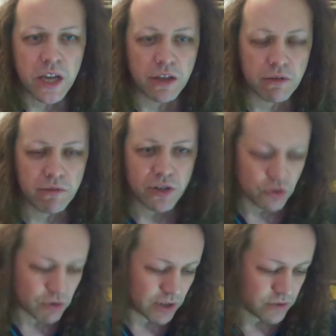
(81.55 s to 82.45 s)
The original
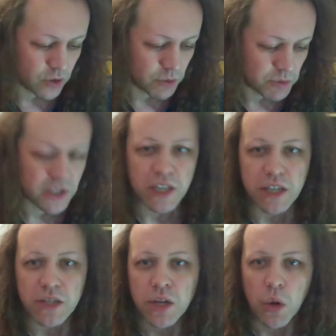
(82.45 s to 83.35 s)
transformers in
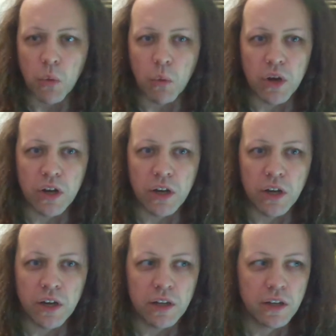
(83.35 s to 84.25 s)
these
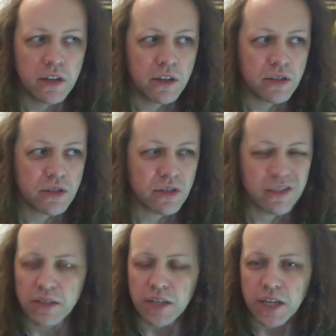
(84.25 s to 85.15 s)
were
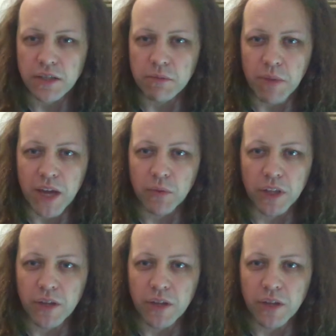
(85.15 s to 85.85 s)
just an Eastern made one.